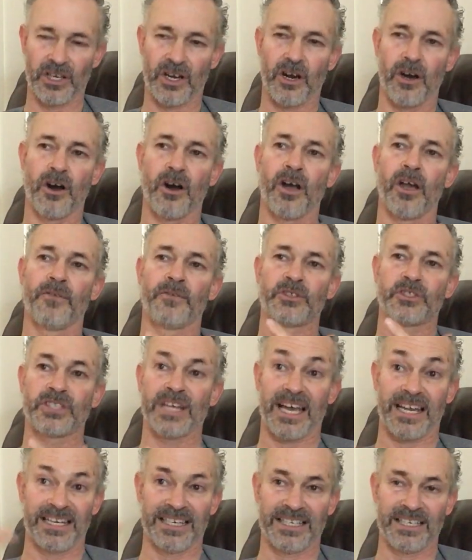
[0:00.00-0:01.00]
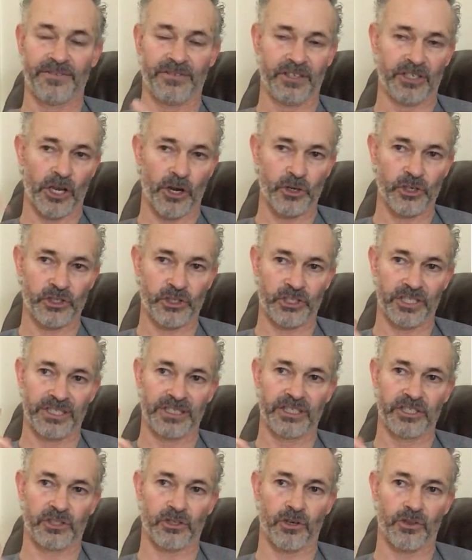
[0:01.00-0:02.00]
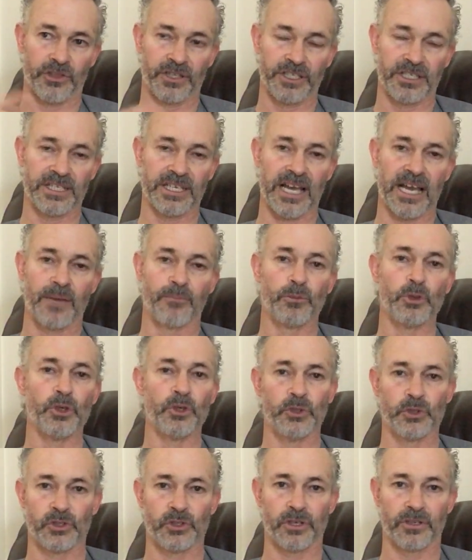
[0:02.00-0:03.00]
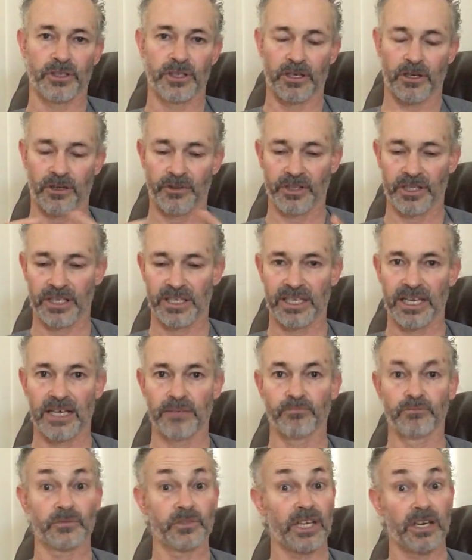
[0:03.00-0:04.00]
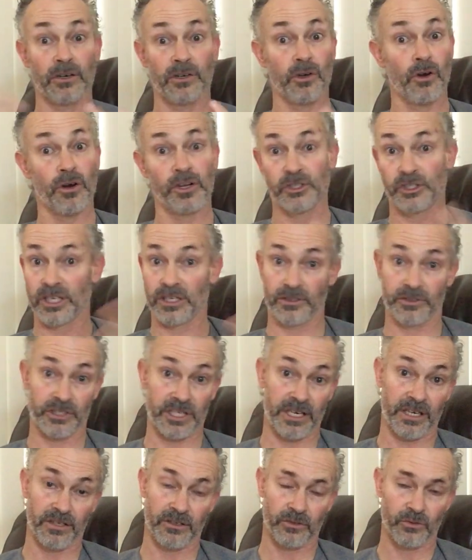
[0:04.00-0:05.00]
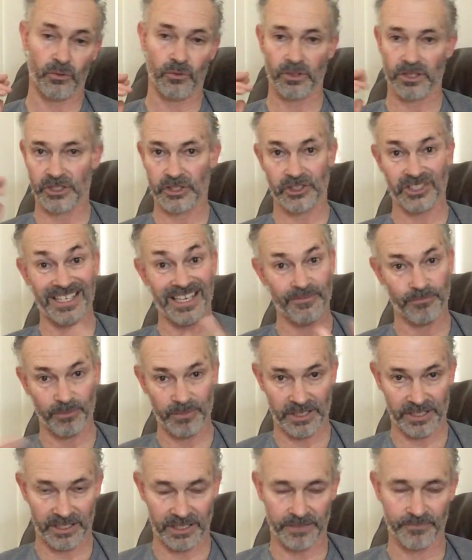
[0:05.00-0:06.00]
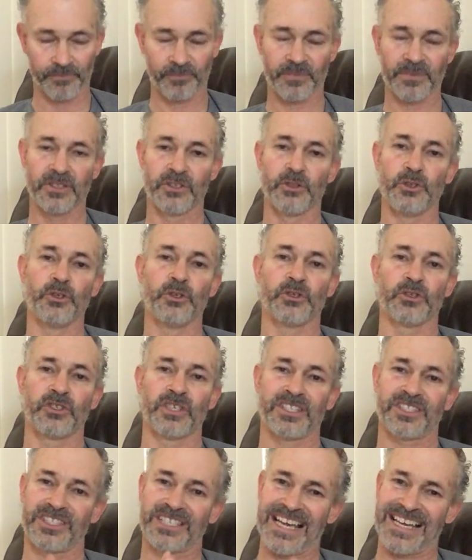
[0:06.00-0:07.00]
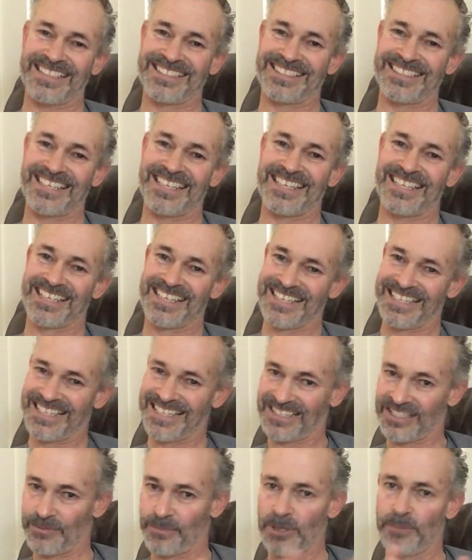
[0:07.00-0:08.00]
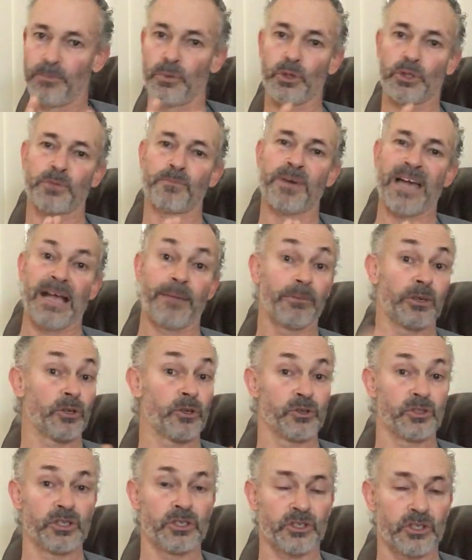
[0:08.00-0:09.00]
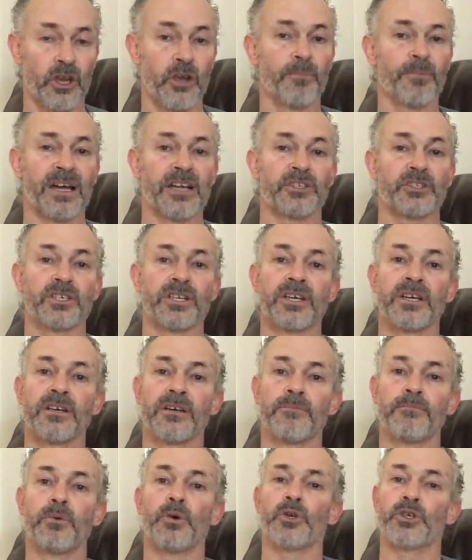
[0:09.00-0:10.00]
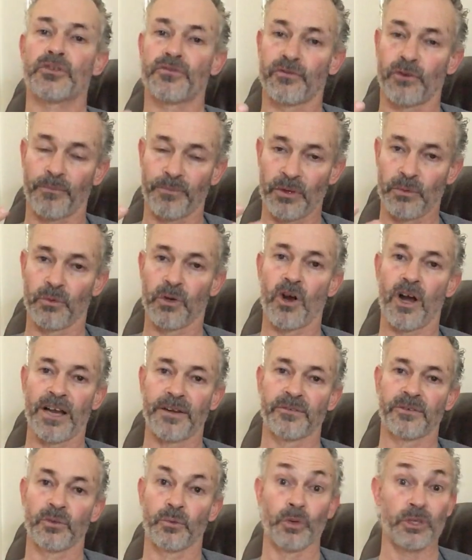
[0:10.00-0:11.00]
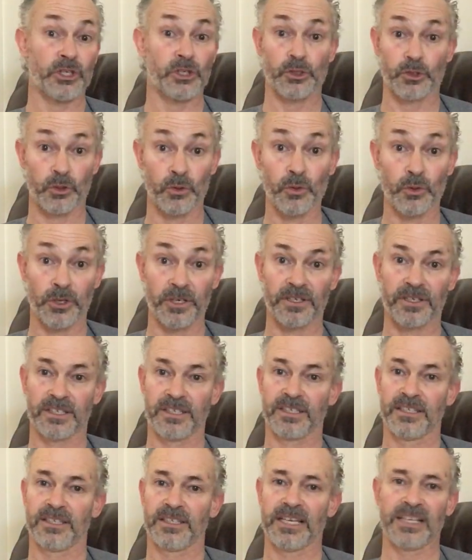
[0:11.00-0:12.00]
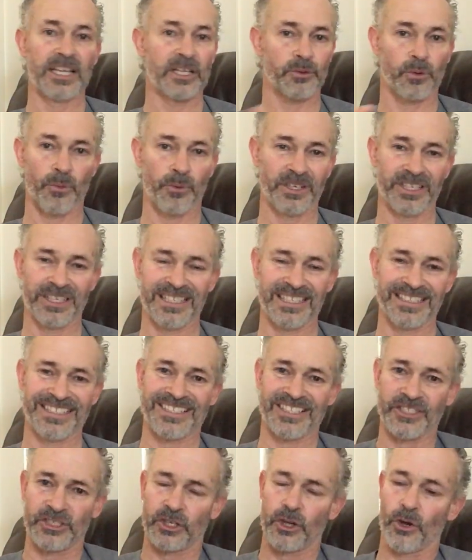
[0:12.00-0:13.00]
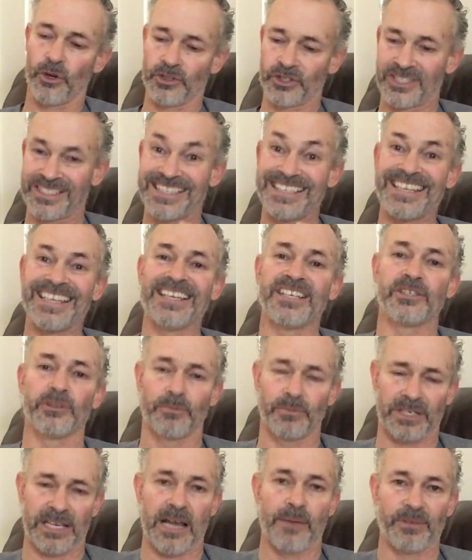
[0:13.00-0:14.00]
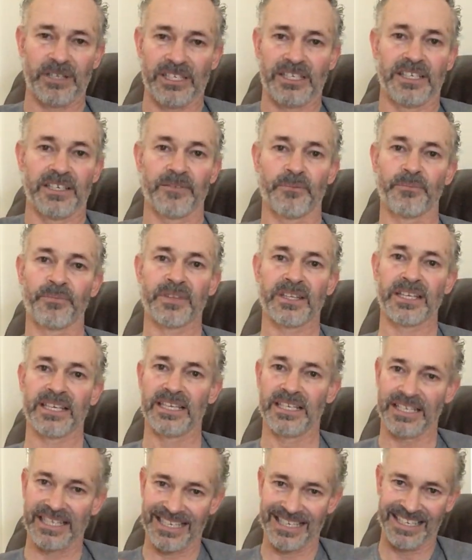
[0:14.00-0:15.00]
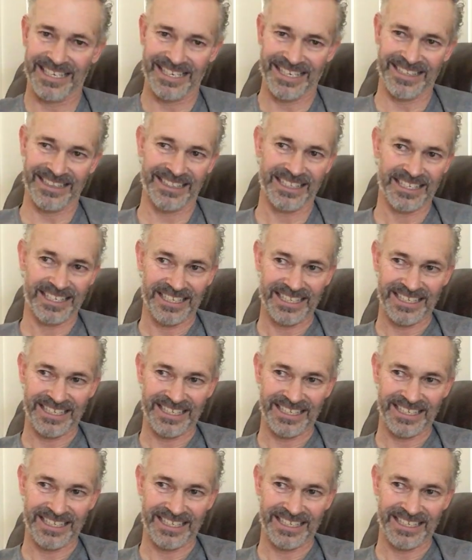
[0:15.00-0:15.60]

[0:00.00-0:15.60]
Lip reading: I've started even noticing this on the news, on the Channel 9, Channel 10 and all these left media news. They're starting to be pushed back because there's so much push from the right, which is good. And that's what we need. This is God's kingdom coming in